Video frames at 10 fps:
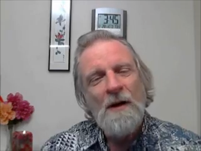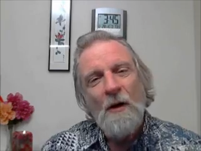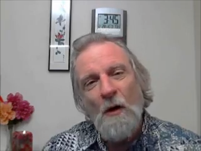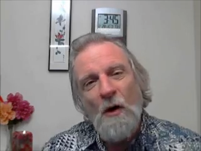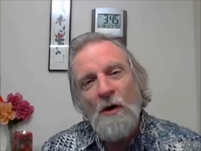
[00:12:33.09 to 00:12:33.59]

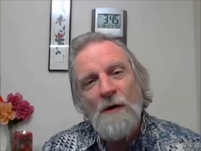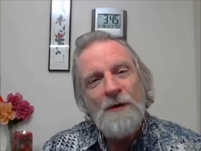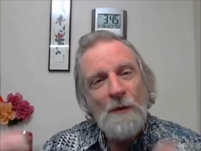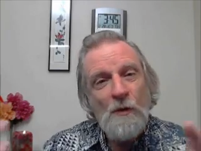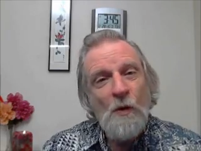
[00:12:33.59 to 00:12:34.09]
All
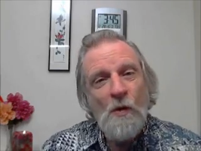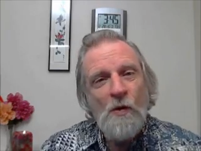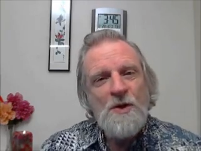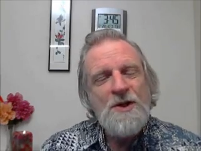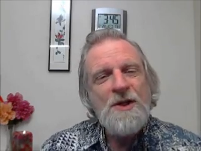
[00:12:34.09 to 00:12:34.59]
of the
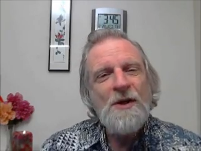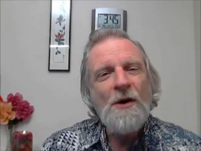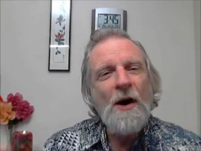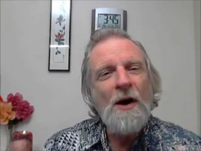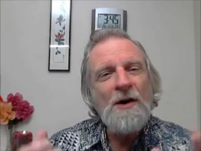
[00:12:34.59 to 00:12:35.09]
rules
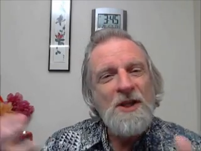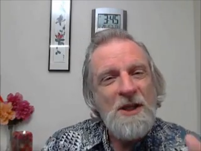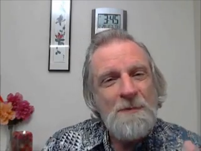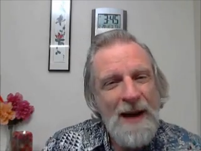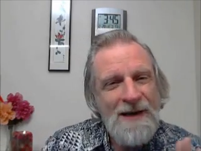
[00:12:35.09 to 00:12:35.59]
are
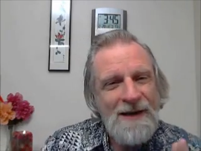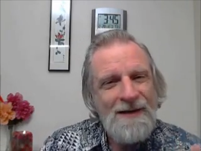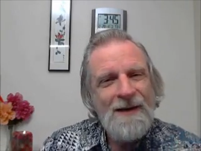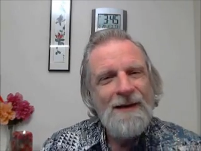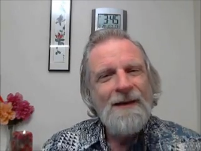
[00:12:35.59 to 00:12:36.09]

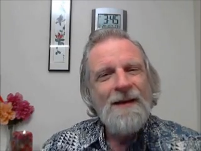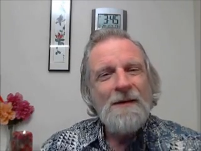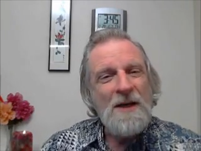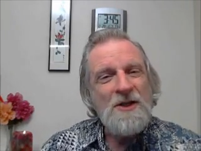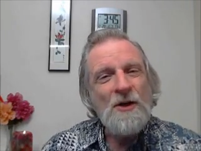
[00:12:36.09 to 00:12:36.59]
suspended
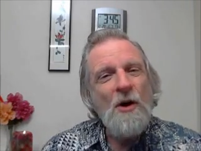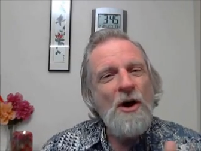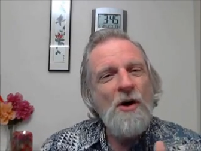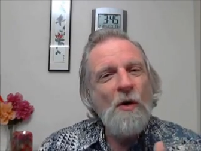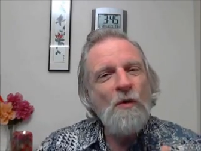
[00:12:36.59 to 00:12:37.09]
because there
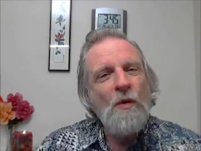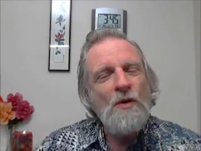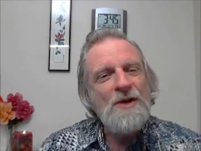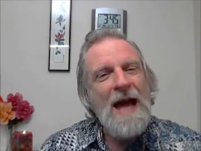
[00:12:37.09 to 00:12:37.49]
are no rules.